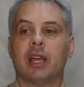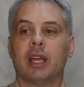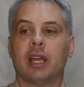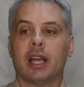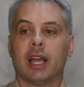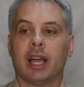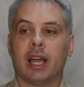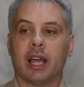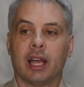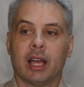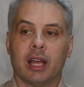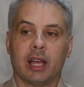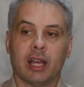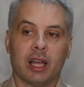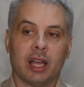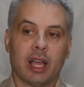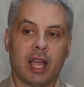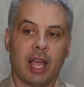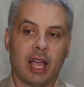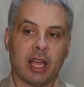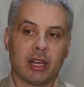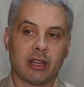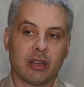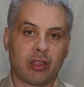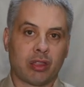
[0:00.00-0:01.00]

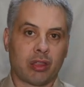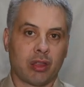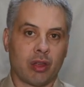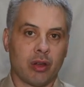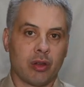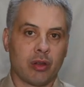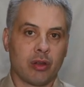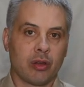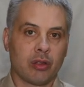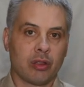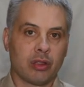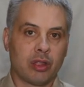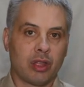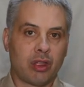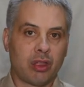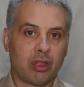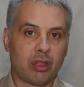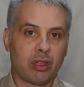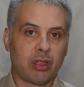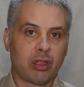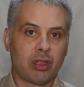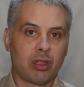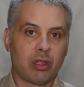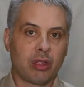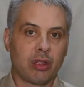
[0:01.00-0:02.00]
And so
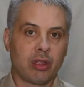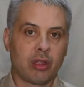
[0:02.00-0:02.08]
this